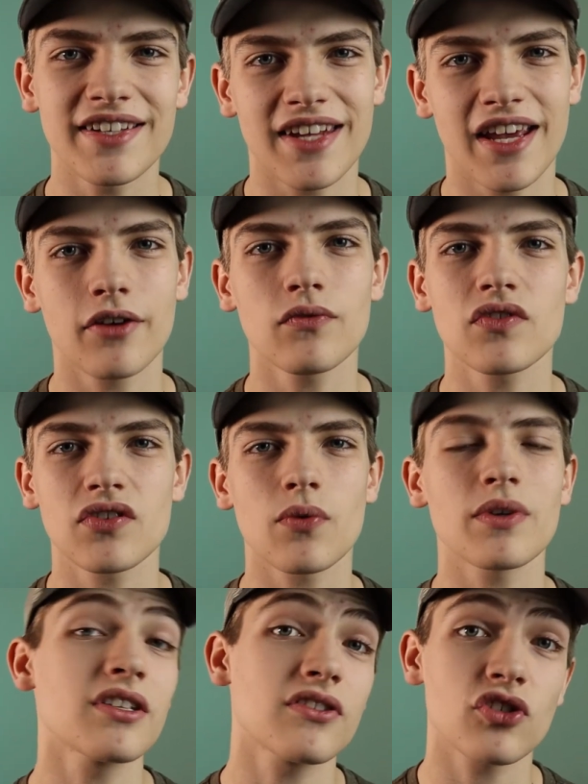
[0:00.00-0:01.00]
it down
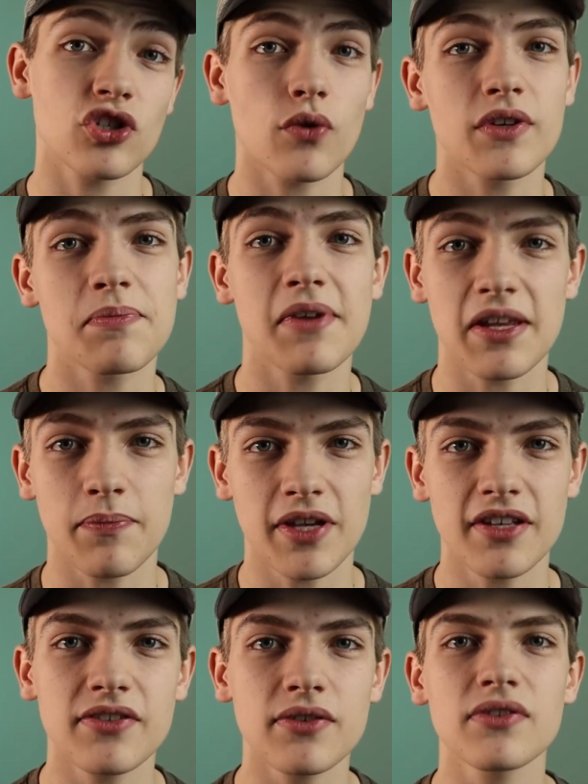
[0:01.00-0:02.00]
so it doesn't show as many
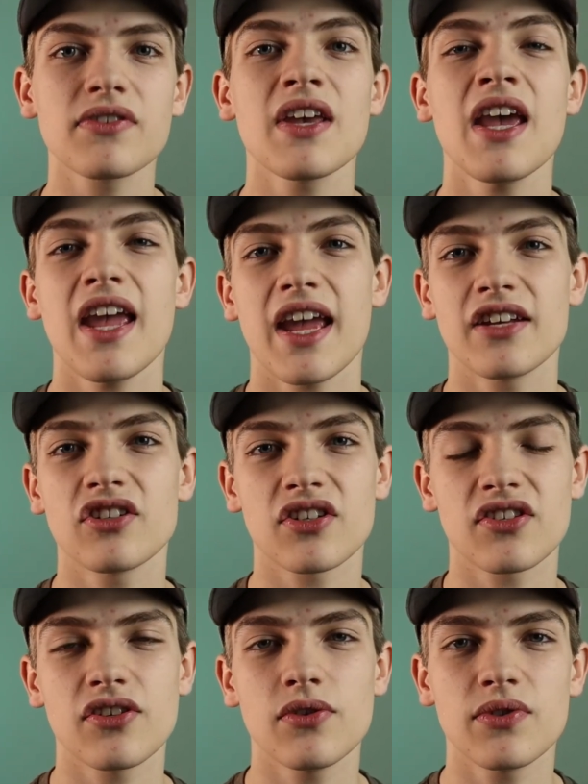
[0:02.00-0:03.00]
pixels and
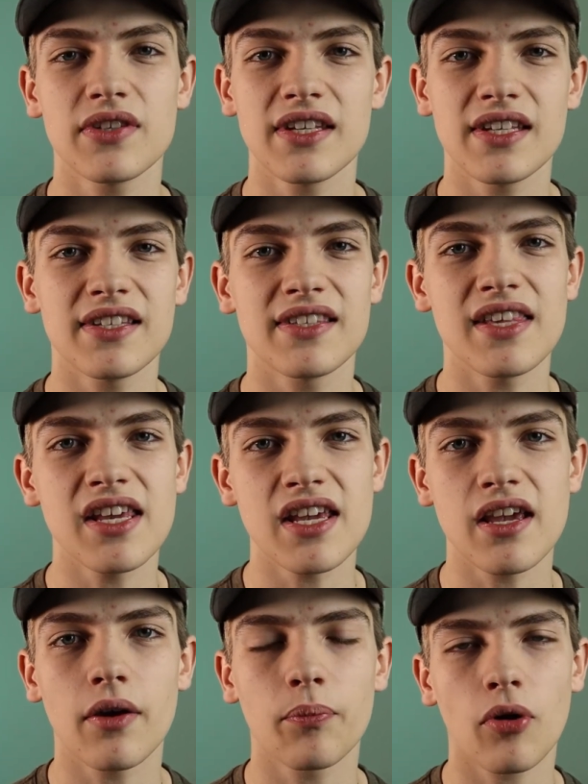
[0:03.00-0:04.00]
just uses
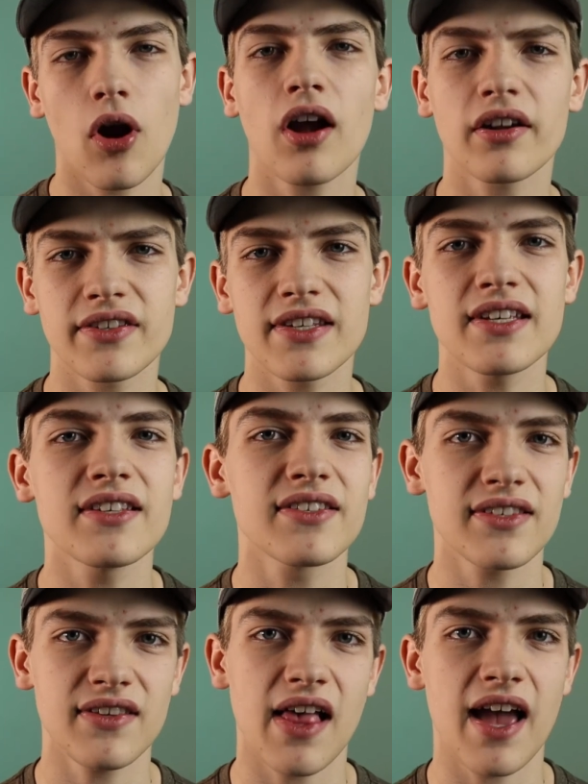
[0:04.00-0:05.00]
the proxies
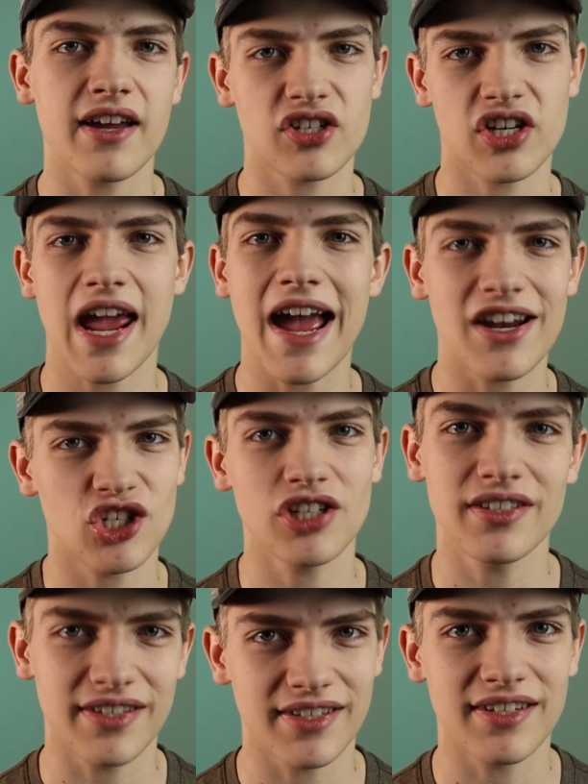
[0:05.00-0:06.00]
slash
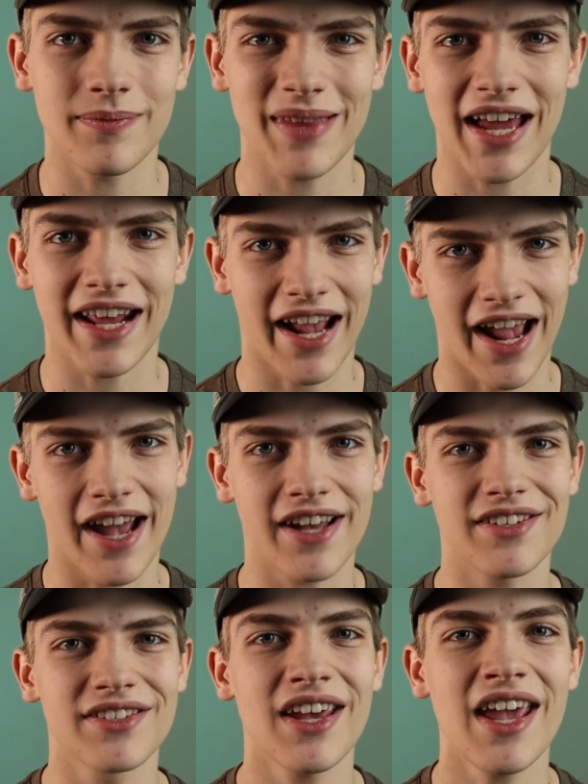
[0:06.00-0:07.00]
caching system that it
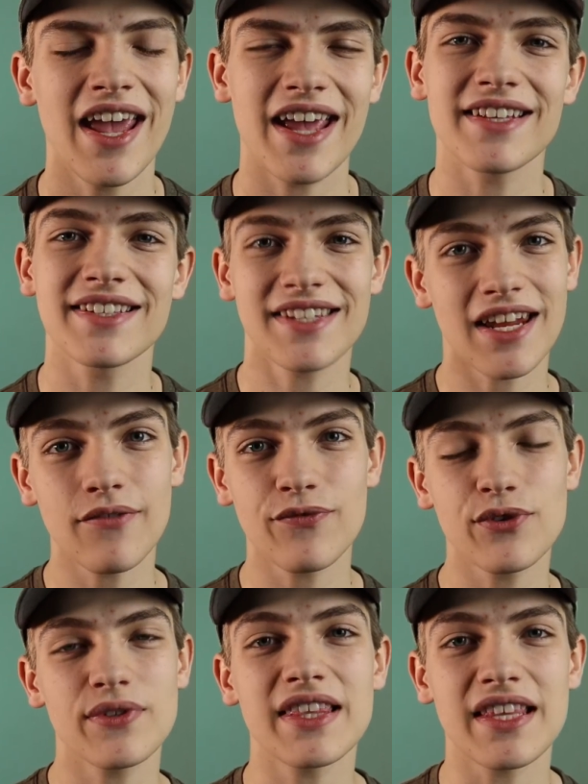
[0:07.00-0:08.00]
has instead
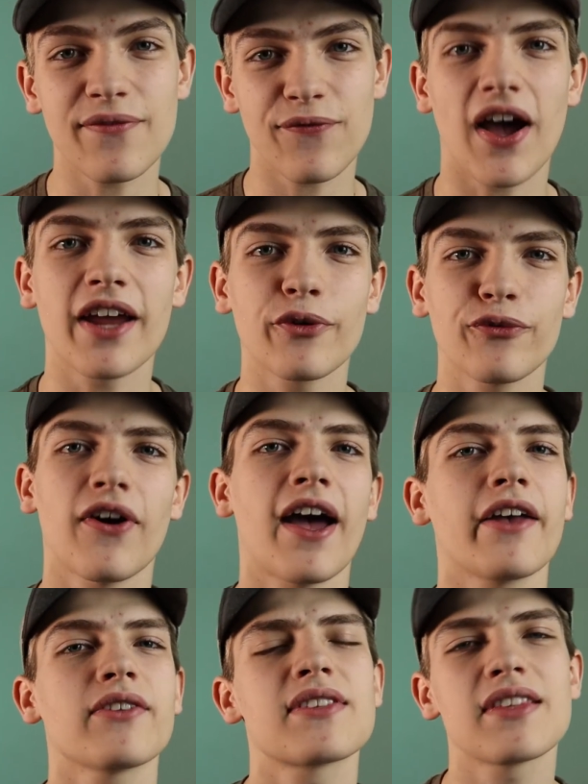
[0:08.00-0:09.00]
of using the final
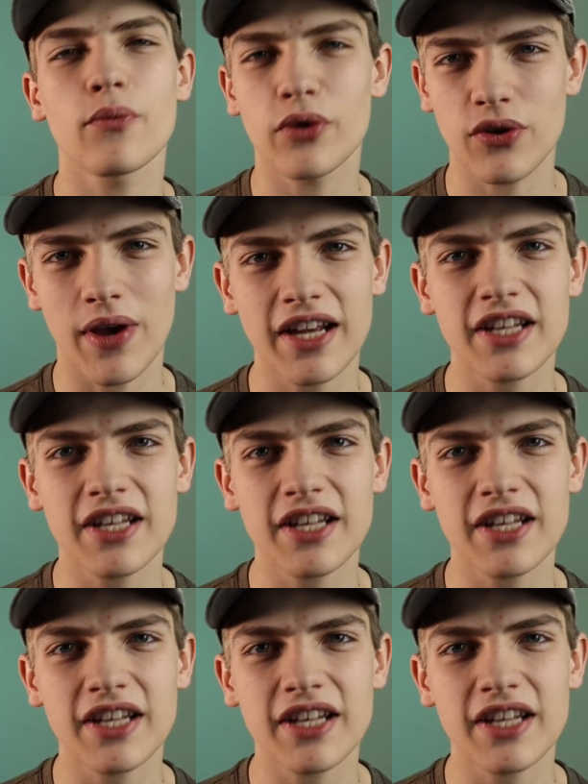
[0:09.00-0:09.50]
files, and then when you